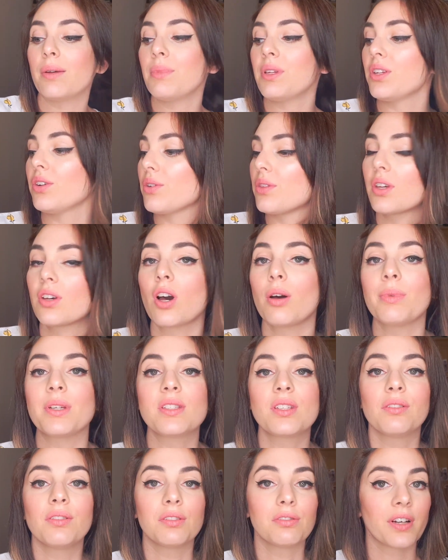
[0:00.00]
me know in the
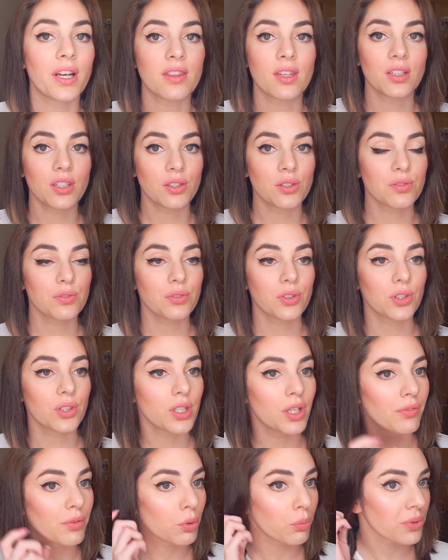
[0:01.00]
comments if you find that useful,
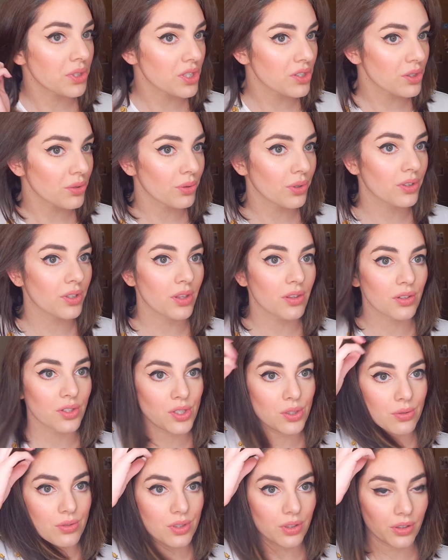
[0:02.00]
if you want me to do another
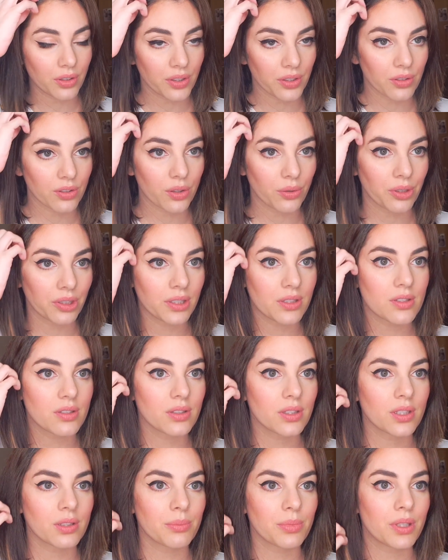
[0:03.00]
tutorial going into a
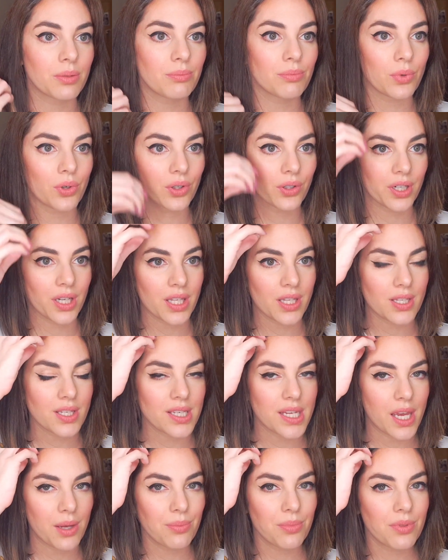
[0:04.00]
little bit more
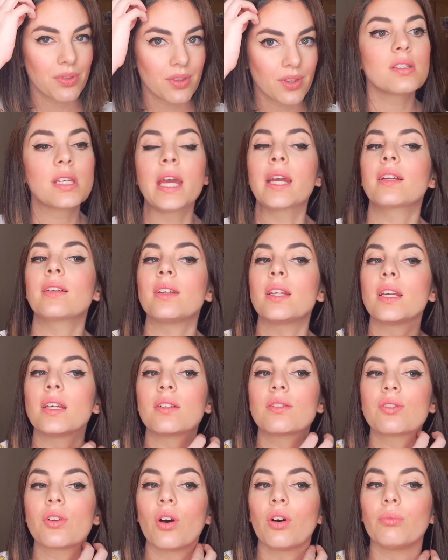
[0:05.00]
in-depth
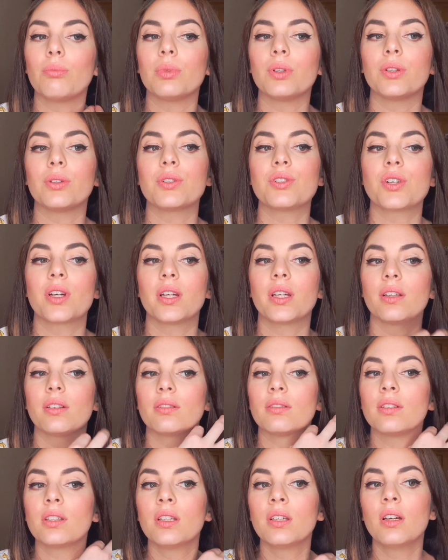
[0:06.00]
techniques on blow
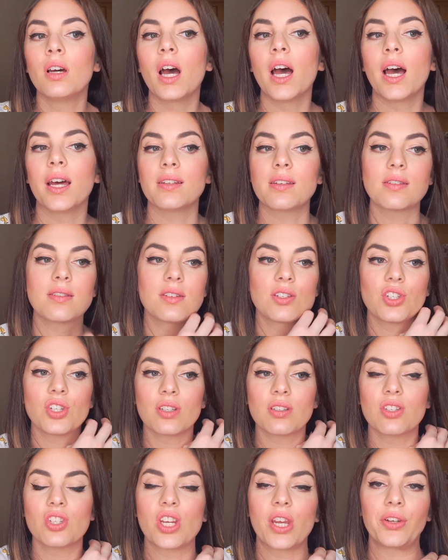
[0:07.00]
drying and
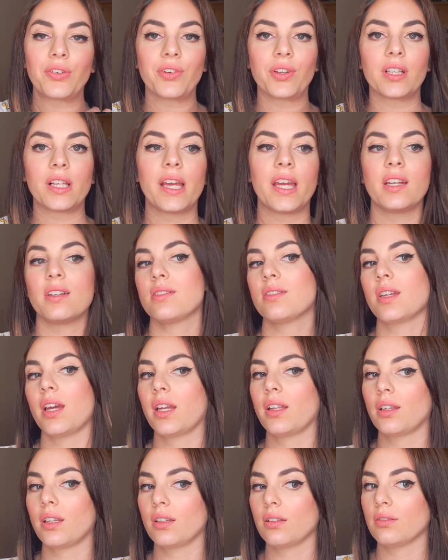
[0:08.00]
just general
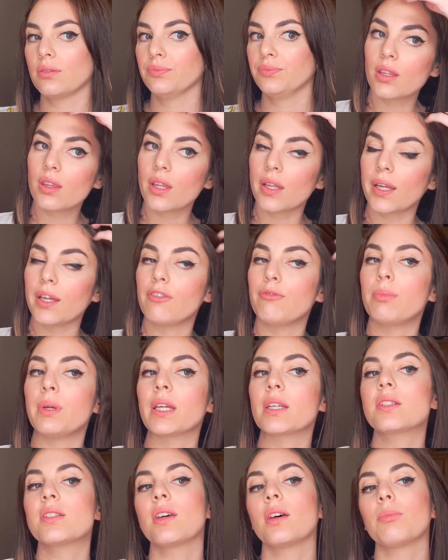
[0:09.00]
hairstyling that I've
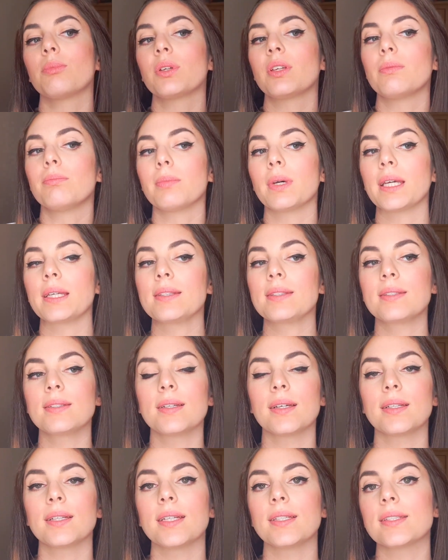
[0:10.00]
picked up in my
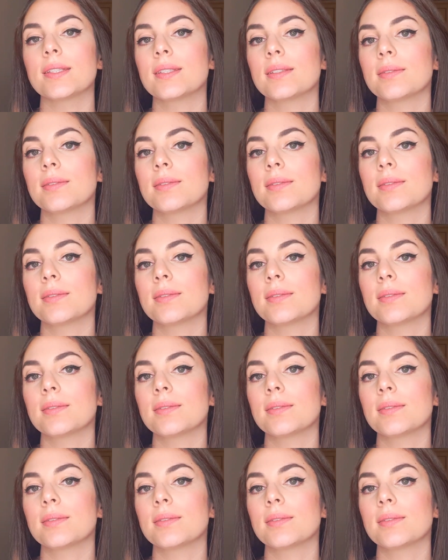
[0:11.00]
studies.